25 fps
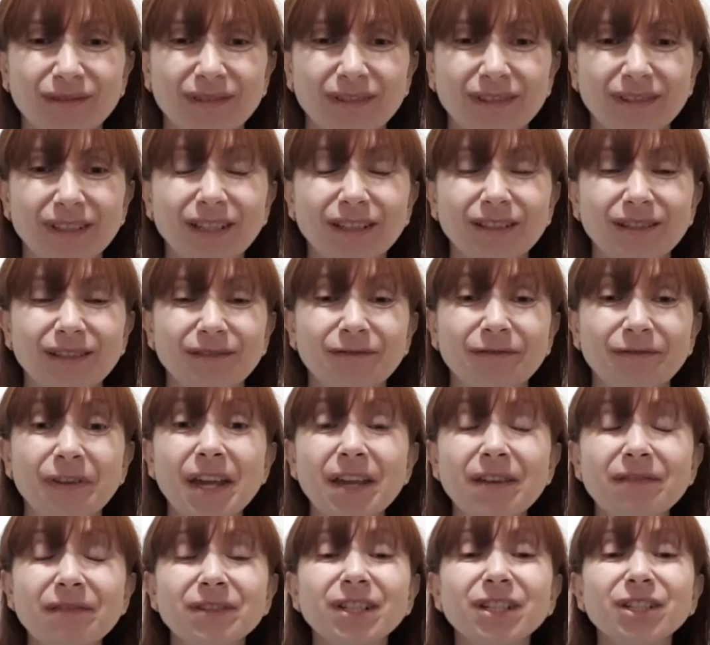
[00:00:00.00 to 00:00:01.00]
that
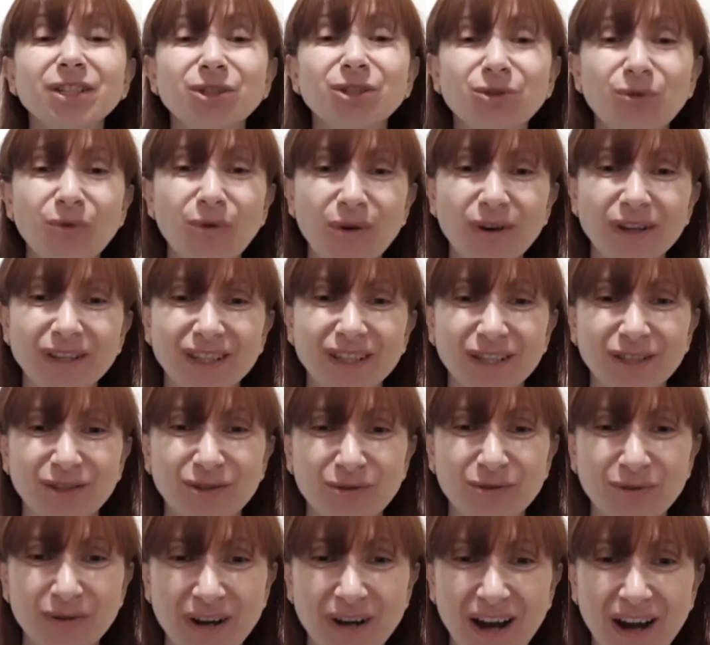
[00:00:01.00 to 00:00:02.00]
favorite toy that
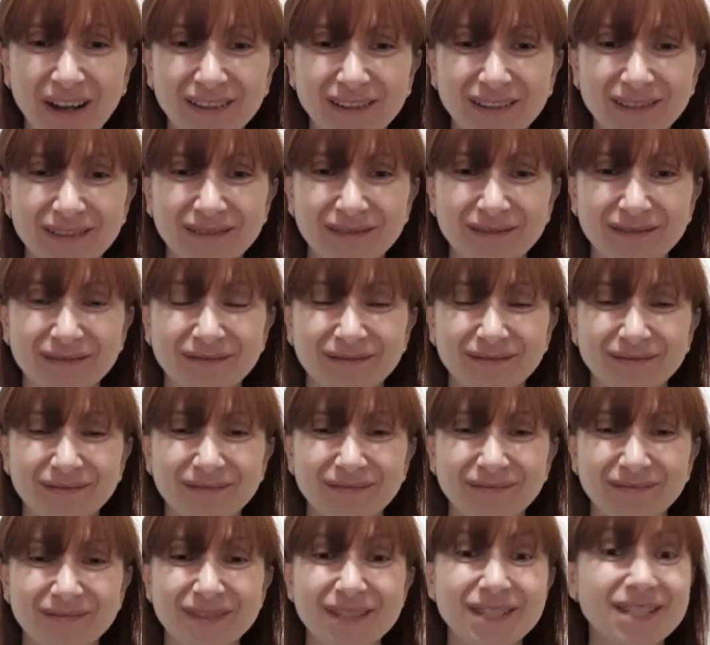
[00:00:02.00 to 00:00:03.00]
you got
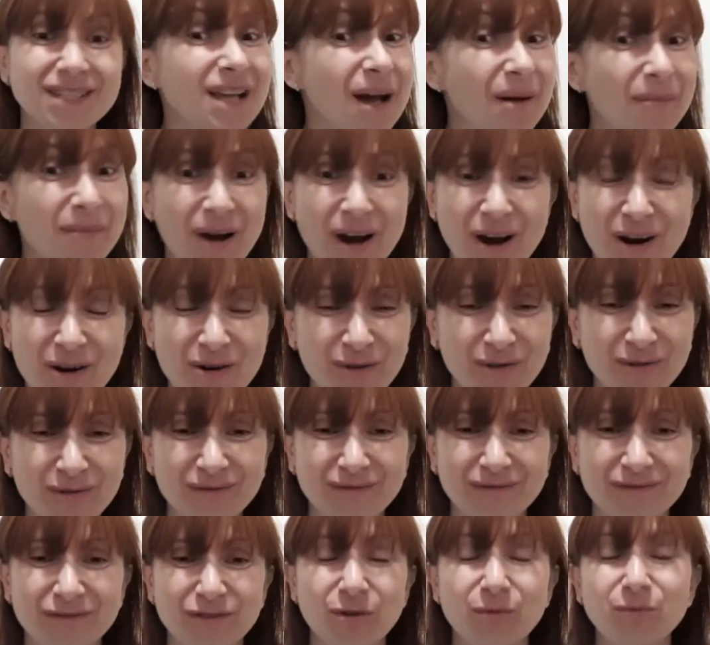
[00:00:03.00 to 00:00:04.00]
somehow
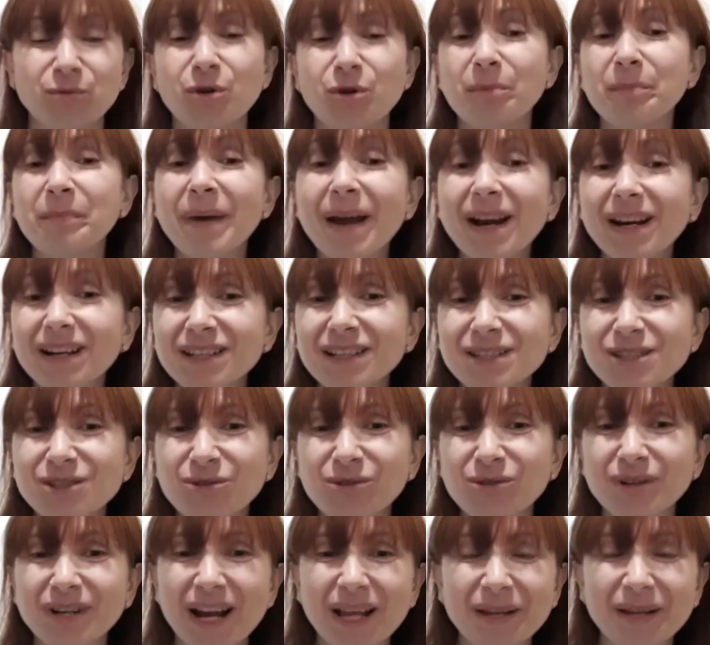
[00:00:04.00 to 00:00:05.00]
from your parents
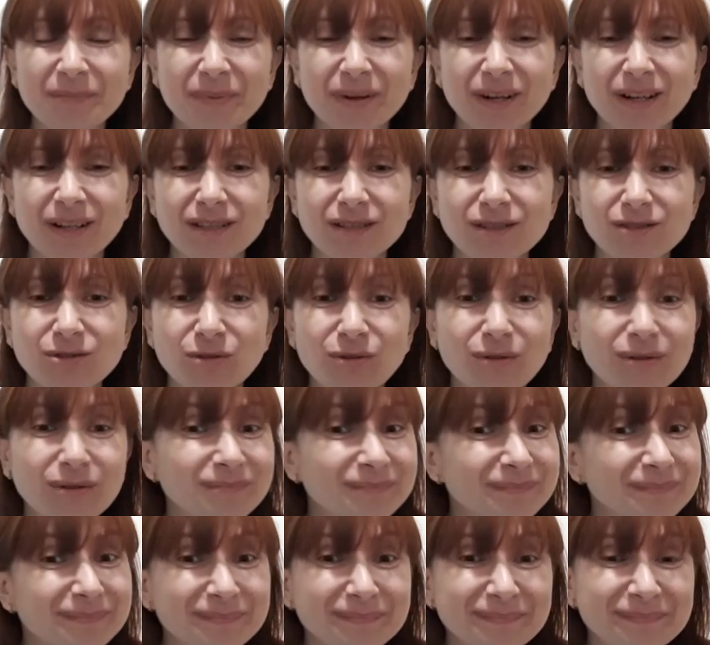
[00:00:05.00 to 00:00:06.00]
or grandparents or
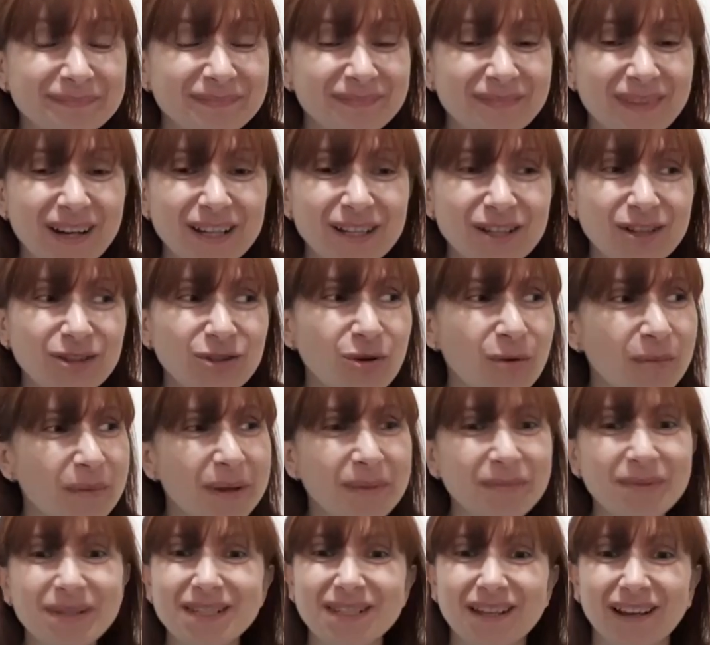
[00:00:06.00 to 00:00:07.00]
I don't know,
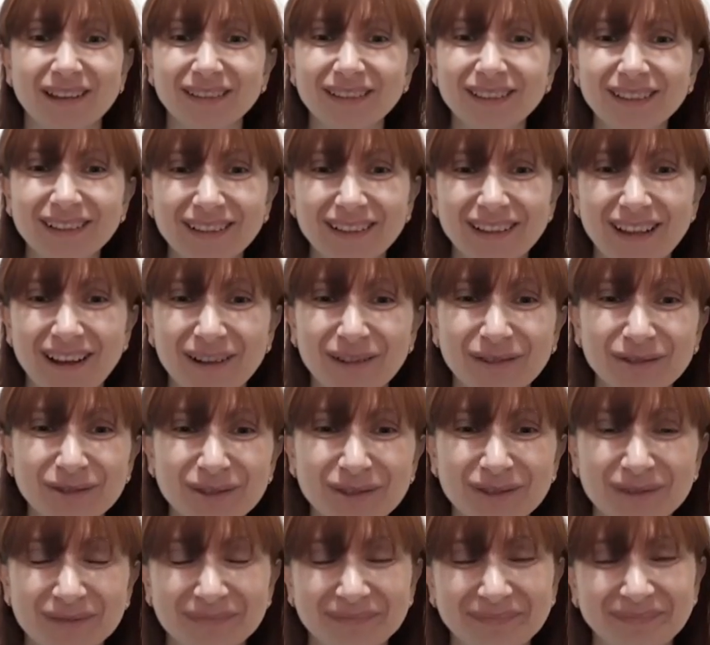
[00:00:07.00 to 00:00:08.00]
maybe Santa
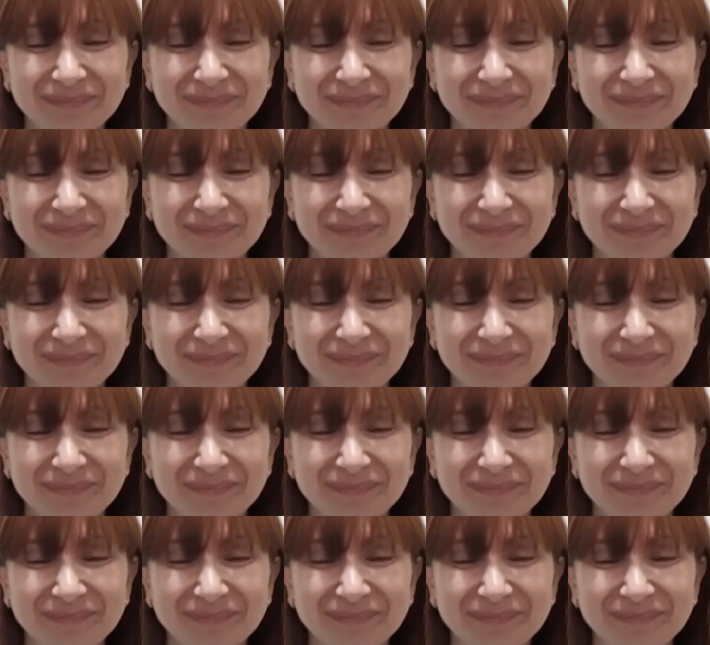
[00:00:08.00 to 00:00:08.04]
Claus.